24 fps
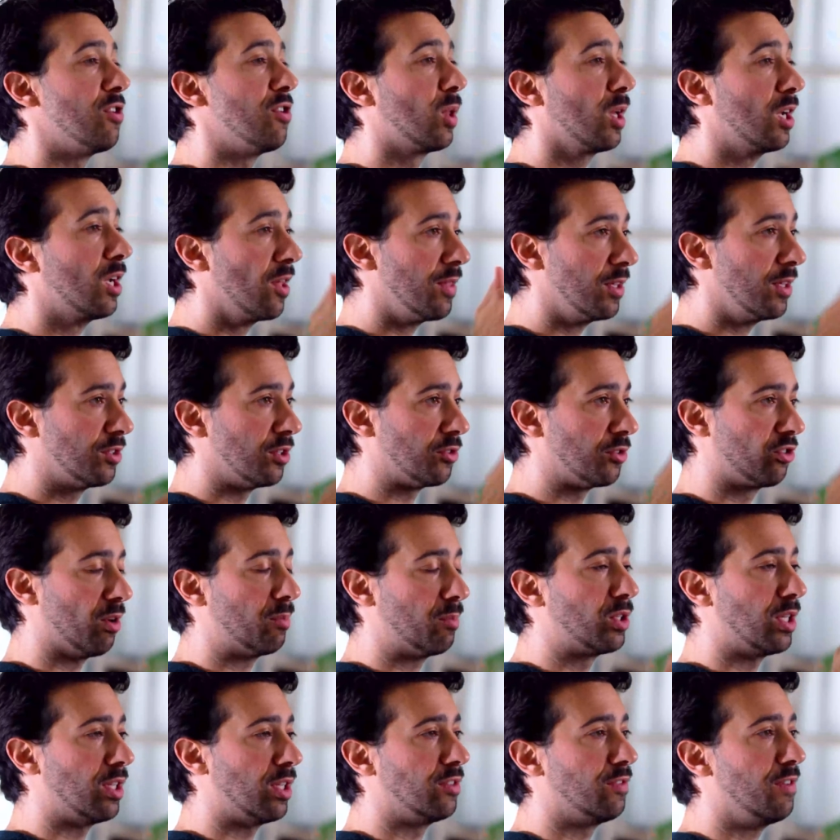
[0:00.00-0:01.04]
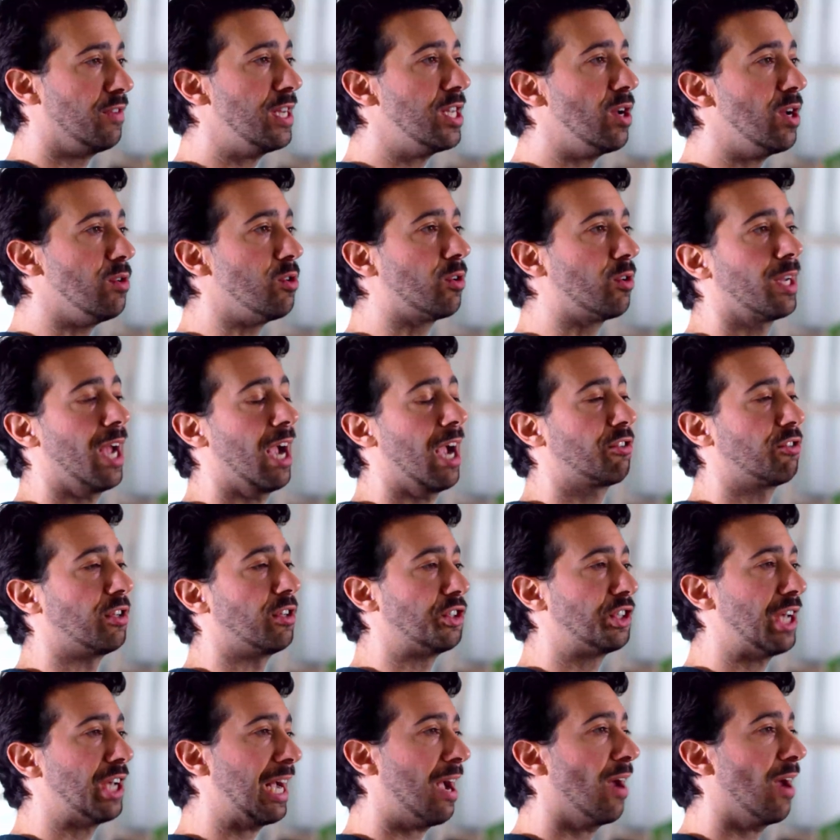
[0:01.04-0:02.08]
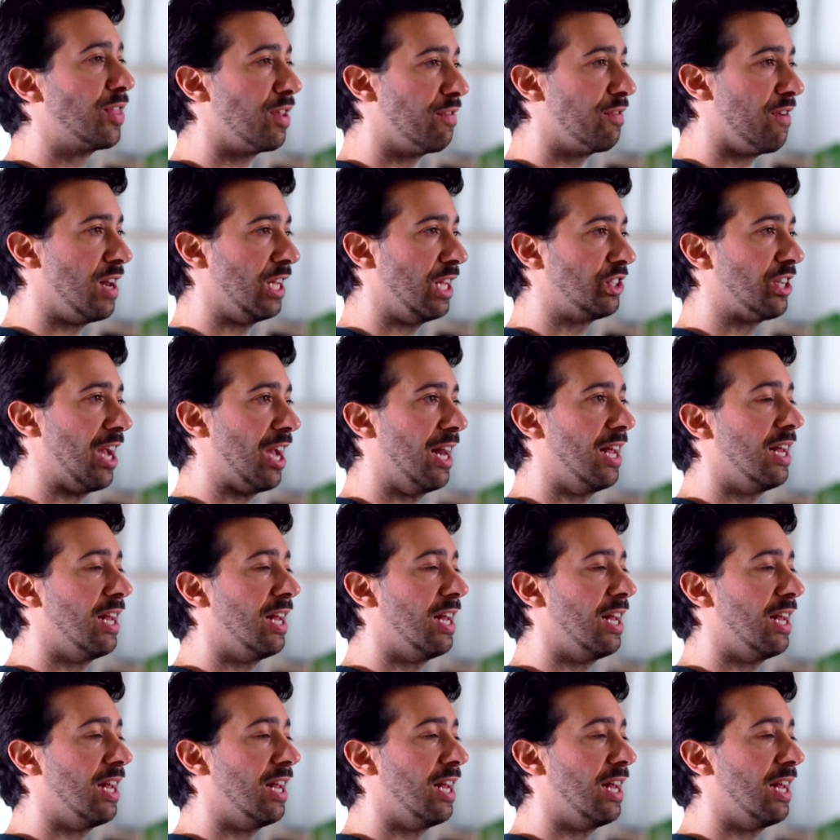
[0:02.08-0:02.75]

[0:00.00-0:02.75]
If you click on the description of this video, you can actually check out the finished